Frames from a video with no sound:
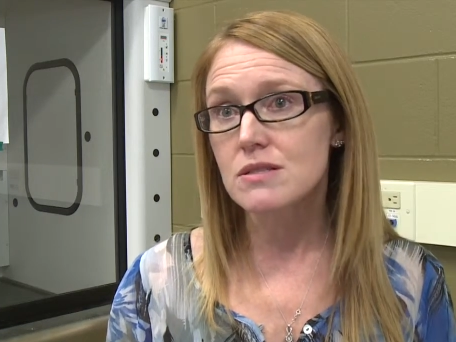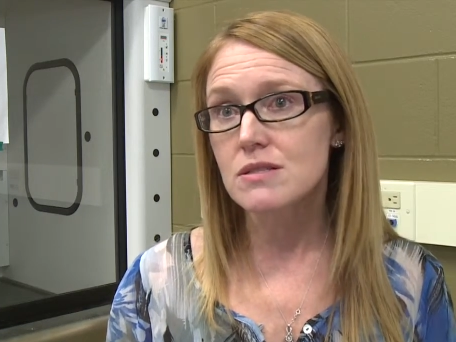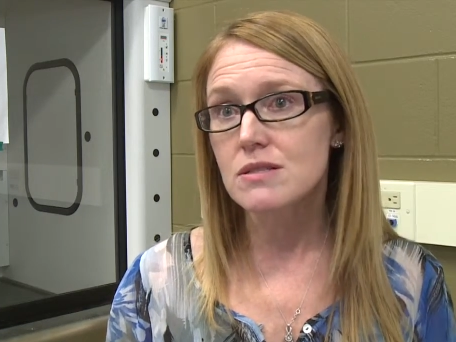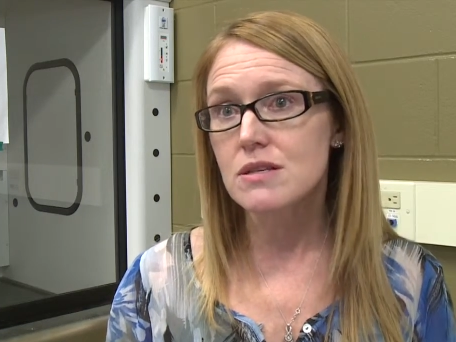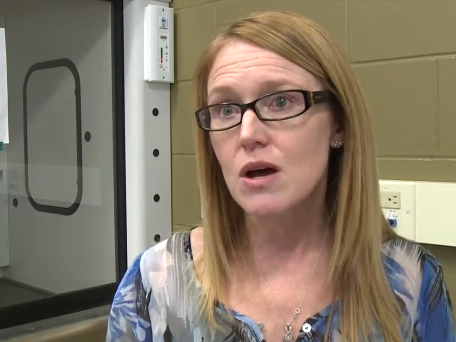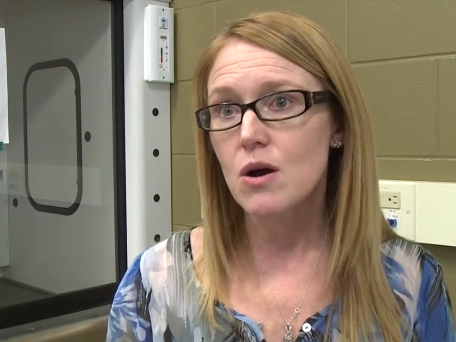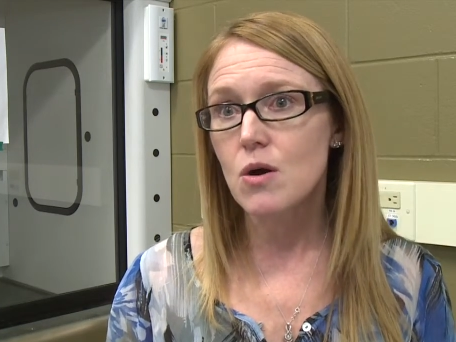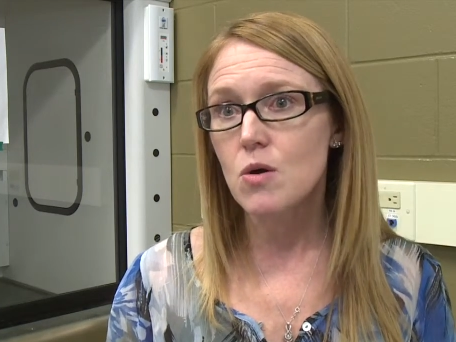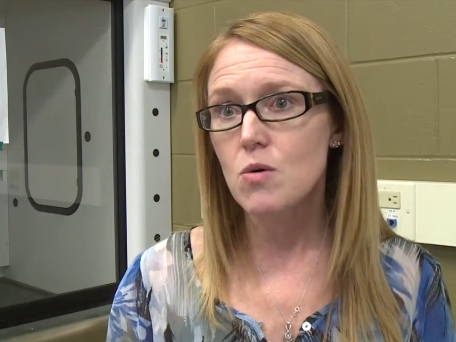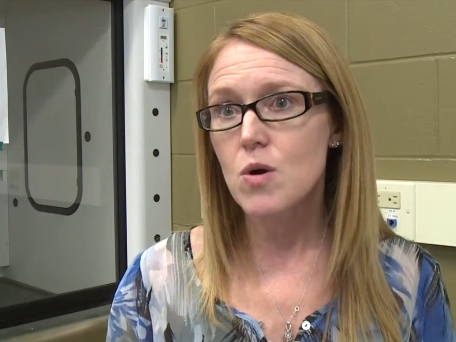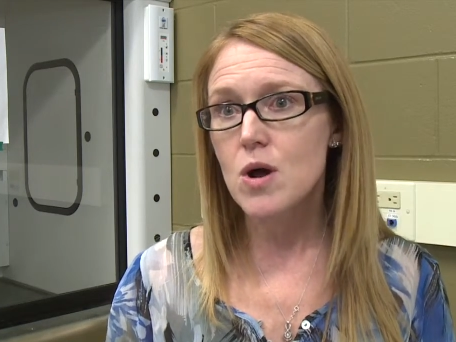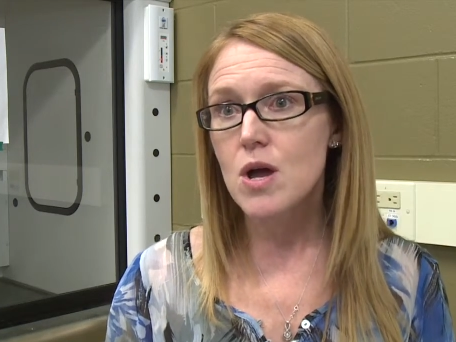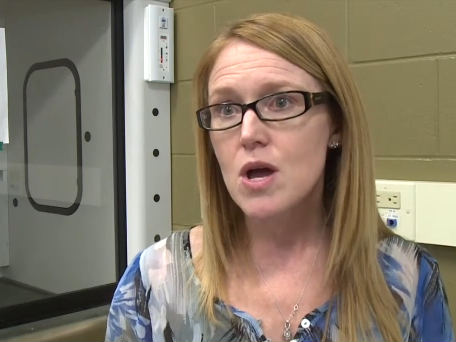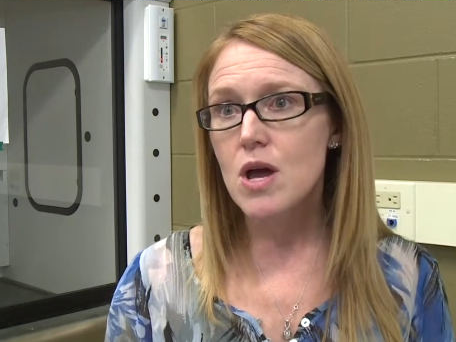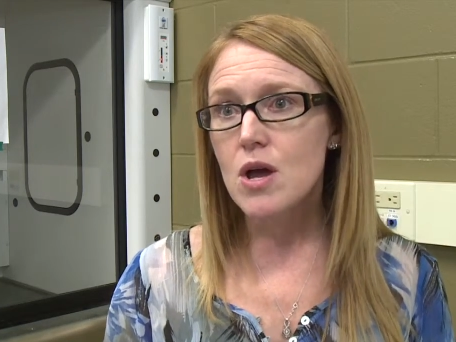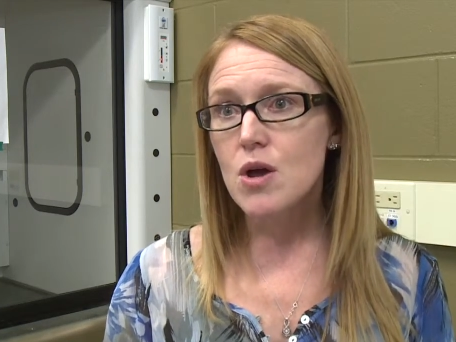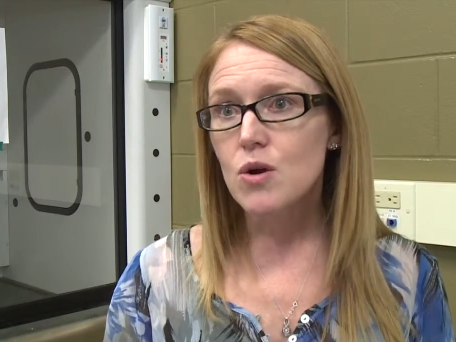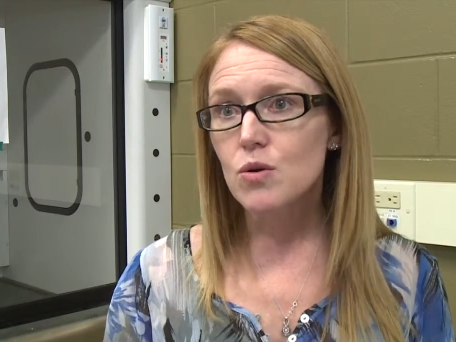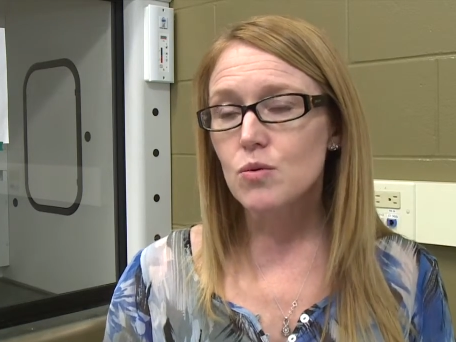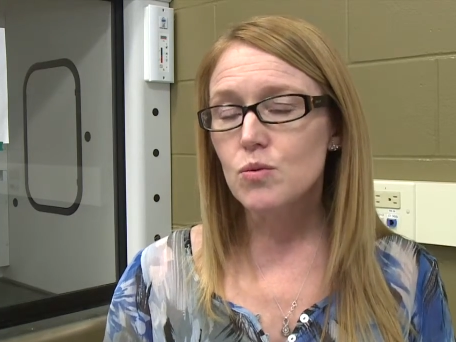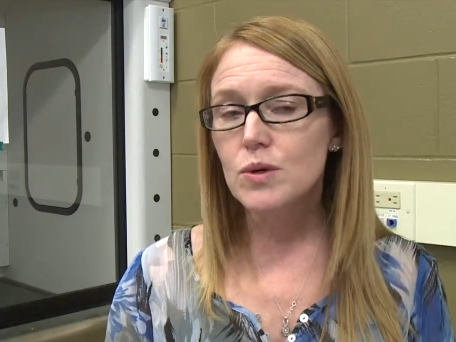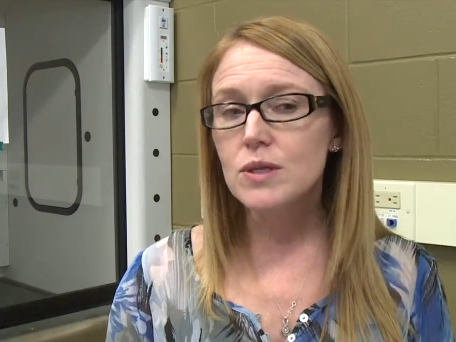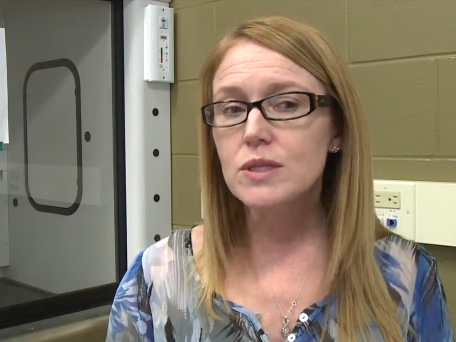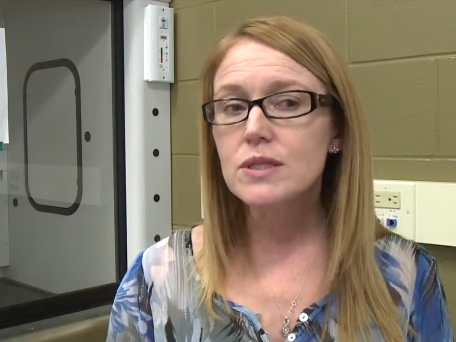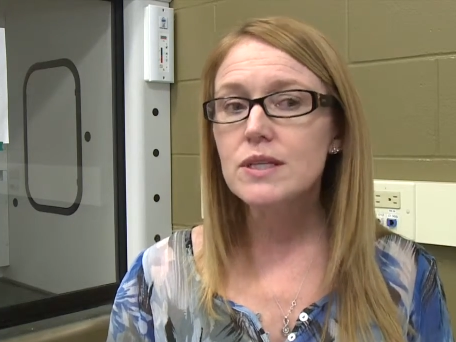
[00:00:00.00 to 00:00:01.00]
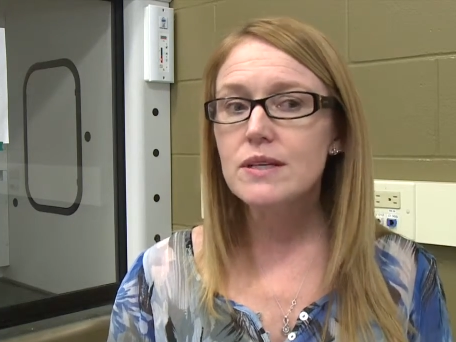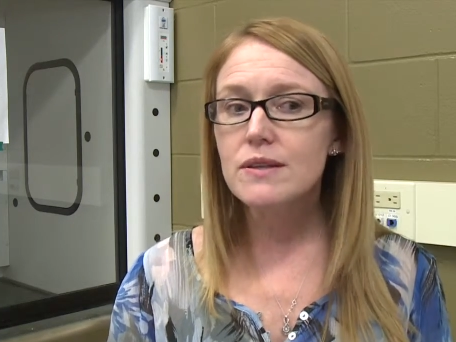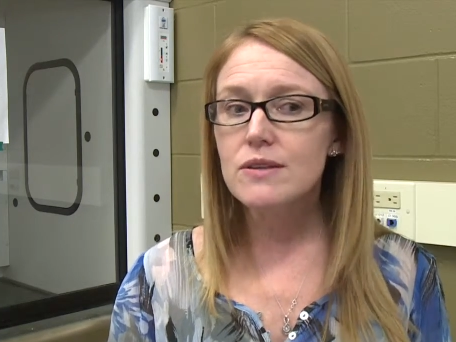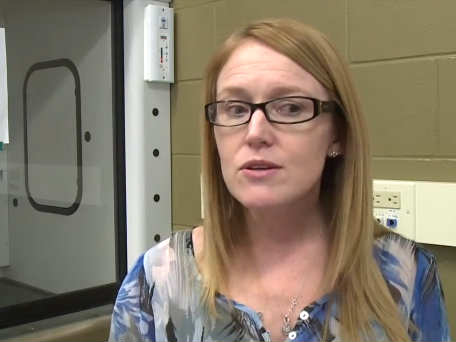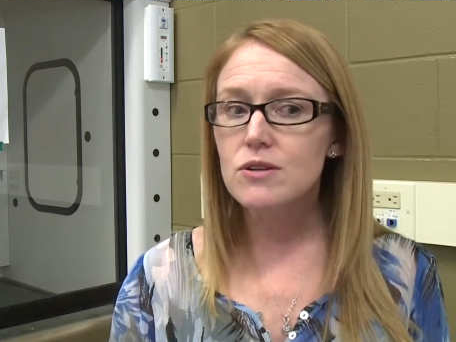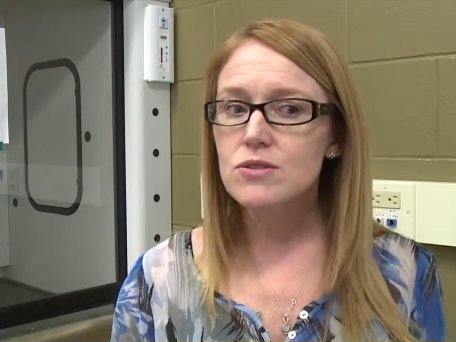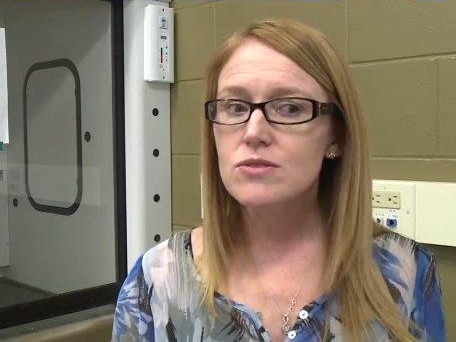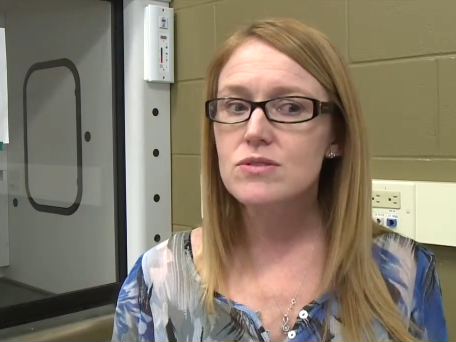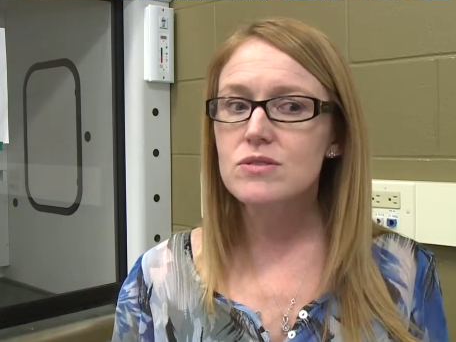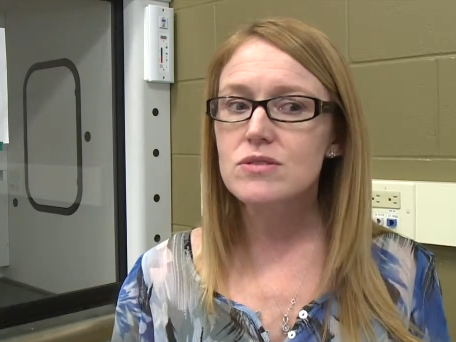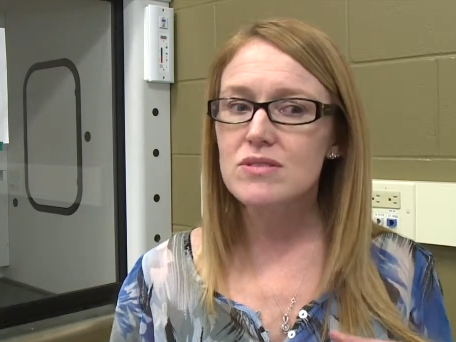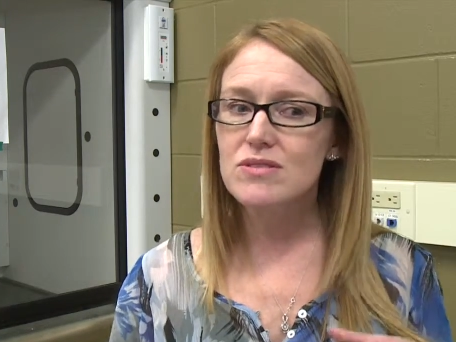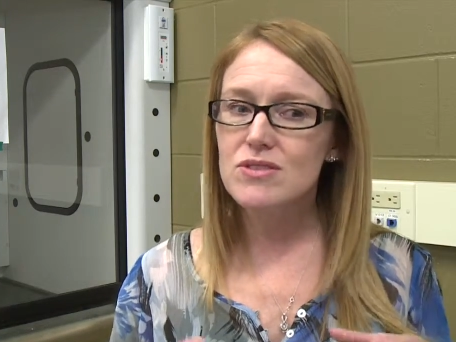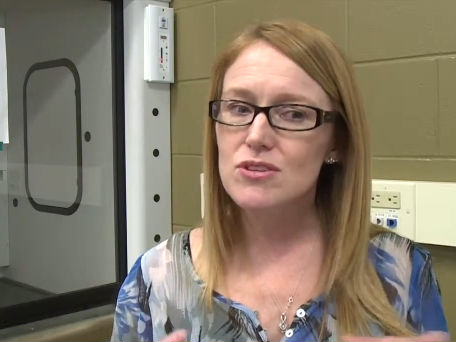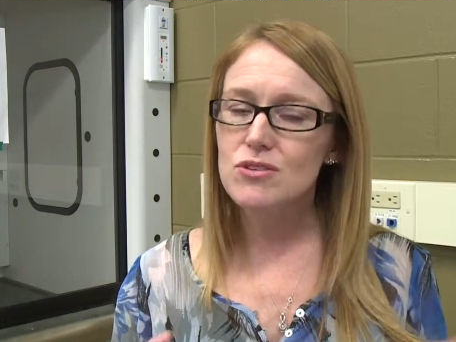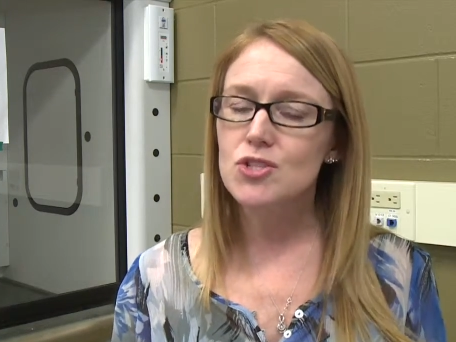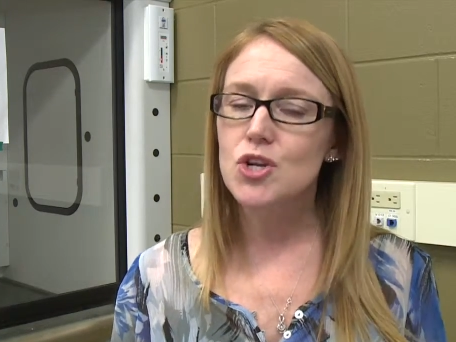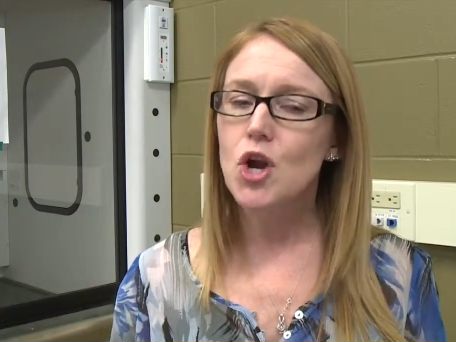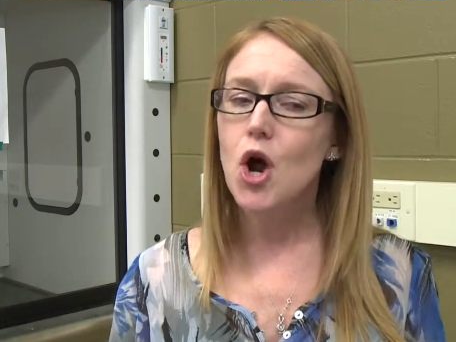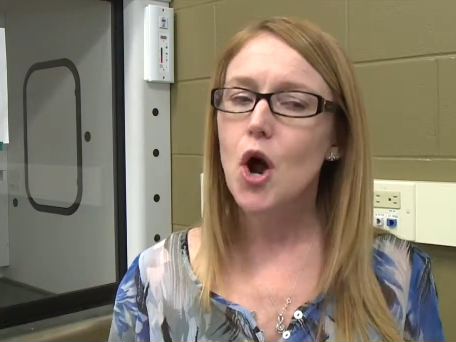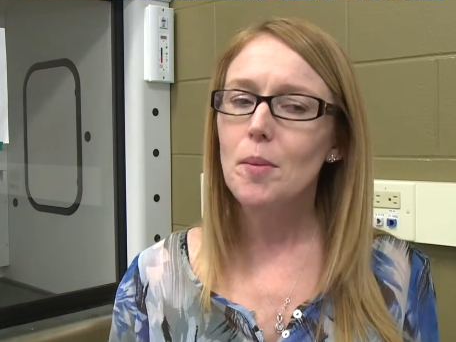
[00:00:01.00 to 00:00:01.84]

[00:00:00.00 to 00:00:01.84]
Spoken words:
And so really there's